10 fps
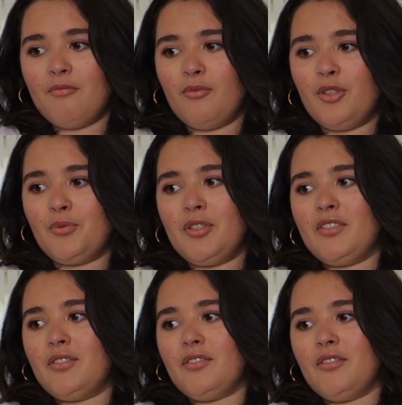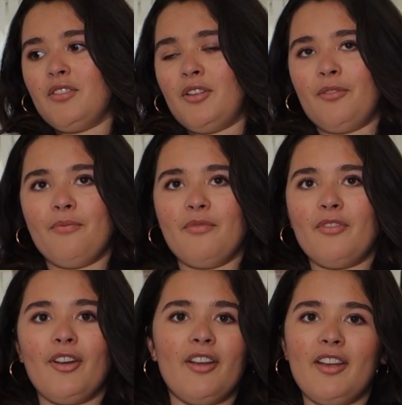which was, you know,
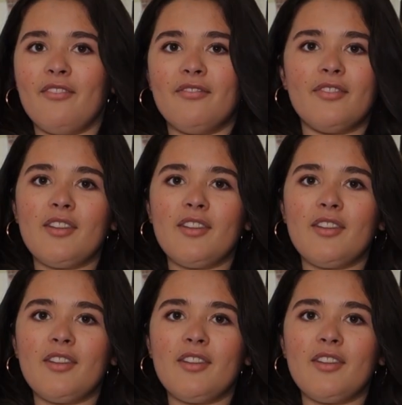very